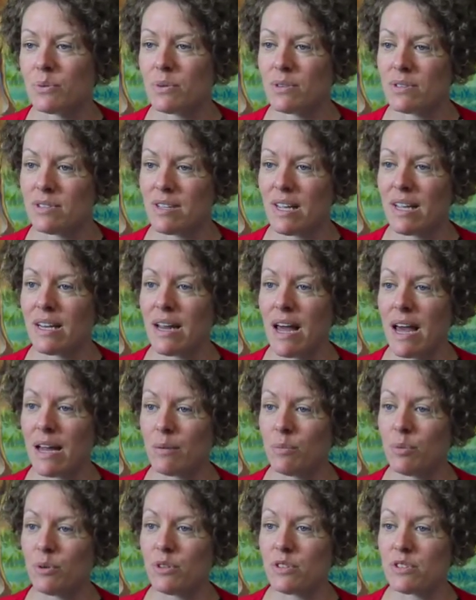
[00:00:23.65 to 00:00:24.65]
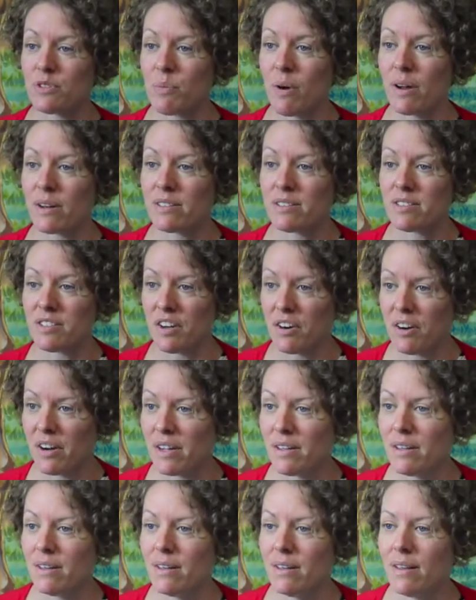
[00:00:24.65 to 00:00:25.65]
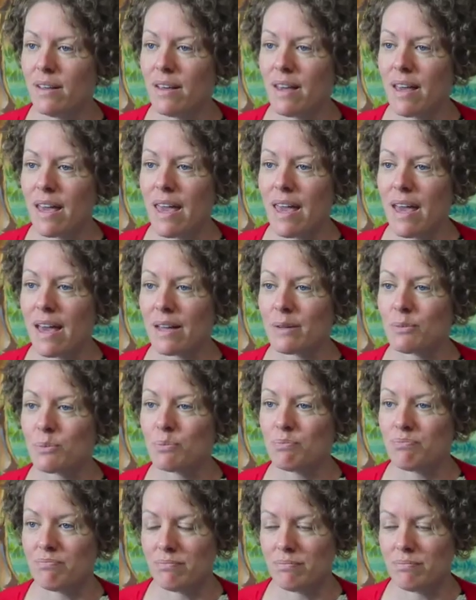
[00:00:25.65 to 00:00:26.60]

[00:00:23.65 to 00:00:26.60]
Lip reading: stayed at a Buddhist monastery and